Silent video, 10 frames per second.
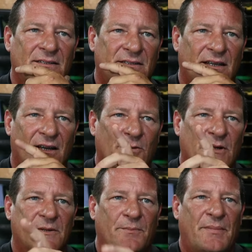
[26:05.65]
So I
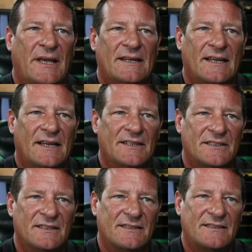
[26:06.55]
want you to pay
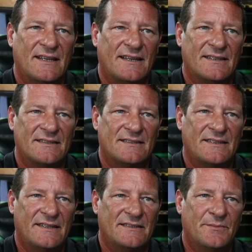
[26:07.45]
attention to the second the
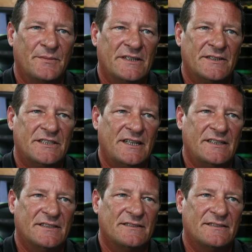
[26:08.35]
snake's demeanor
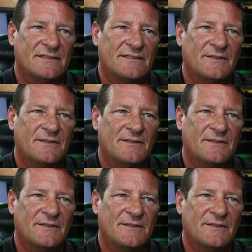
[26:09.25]
changes.